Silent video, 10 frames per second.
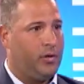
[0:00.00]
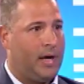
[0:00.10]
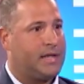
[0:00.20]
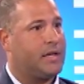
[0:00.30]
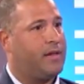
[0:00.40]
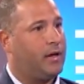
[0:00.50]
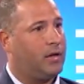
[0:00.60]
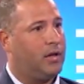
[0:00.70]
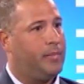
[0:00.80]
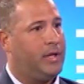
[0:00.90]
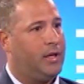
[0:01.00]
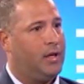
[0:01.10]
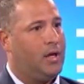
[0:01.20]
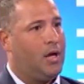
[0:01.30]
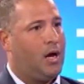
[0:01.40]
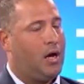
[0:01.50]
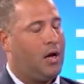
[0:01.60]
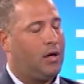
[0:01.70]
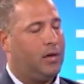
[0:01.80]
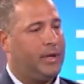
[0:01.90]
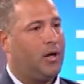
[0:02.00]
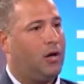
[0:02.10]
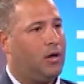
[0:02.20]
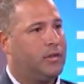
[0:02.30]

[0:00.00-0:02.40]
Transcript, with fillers: U.S., I think are going to be uh, are going to be called on